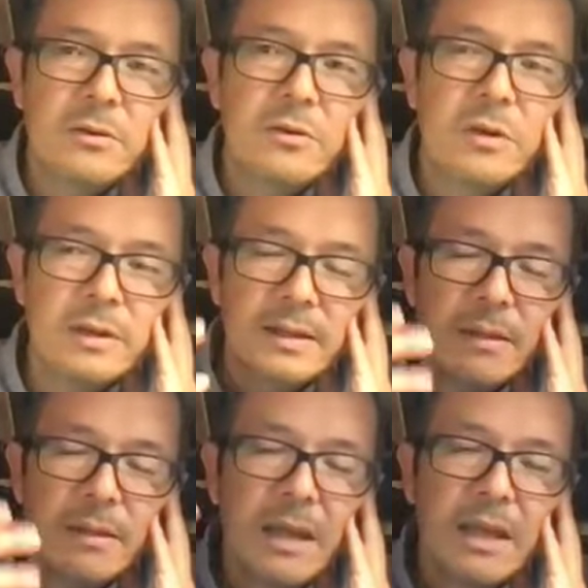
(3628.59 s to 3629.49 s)
you don't get
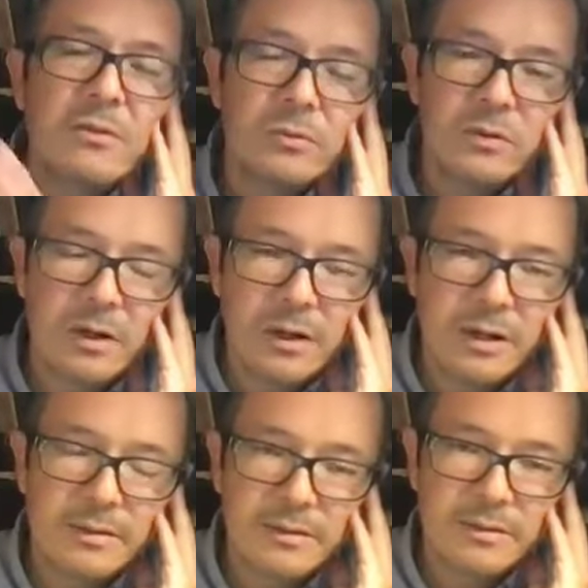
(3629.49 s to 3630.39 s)
that mental
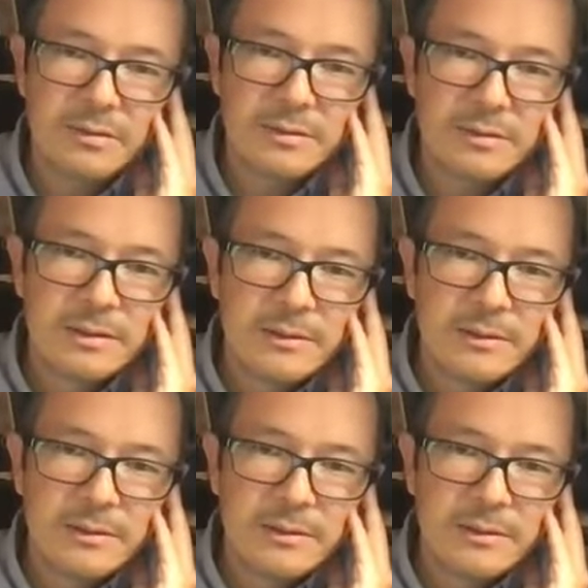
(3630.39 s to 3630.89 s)
tiredness.